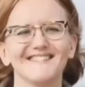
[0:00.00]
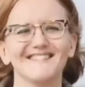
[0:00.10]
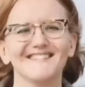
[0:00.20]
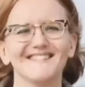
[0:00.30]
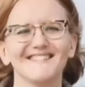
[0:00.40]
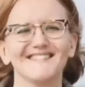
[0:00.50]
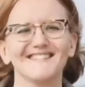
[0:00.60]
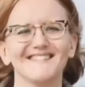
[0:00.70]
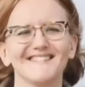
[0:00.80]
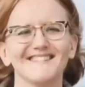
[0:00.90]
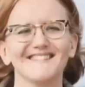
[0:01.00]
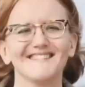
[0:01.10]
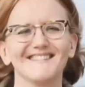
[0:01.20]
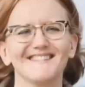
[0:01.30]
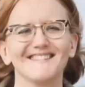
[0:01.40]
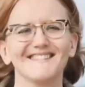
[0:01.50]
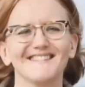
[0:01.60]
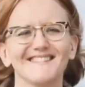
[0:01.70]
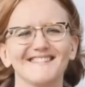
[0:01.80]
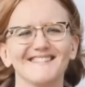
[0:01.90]

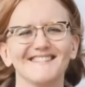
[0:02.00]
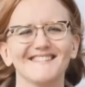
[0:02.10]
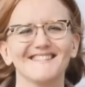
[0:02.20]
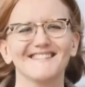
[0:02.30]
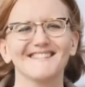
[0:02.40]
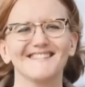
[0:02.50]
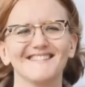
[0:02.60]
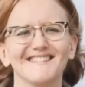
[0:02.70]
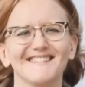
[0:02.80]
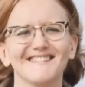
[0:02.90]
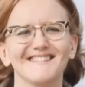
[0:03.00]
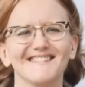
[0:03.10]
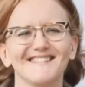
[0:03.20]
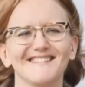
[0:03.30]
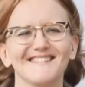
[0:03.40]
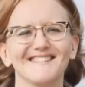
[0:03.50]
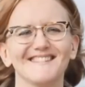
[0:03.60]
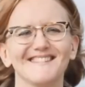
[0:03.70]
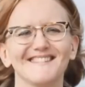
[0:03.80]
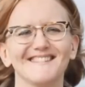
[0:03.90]

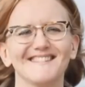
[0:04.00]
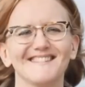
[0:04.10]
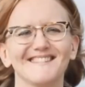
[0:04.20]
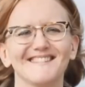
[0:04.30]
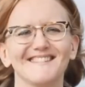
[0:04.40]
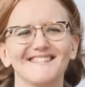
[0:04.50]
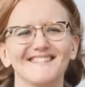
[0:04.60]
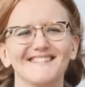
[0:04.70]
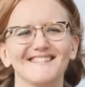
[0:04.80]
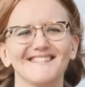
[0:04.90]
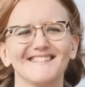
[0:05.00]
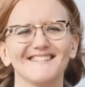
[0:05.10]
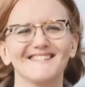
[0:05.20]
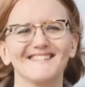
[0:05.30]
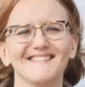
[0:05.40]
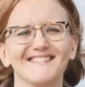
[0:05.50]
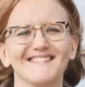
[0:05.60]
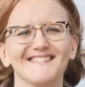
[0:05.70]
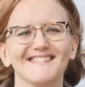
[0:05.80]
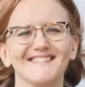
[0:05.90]

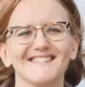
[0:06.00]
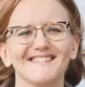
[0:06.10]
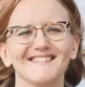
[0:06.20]
No words are spoken by the person on screen.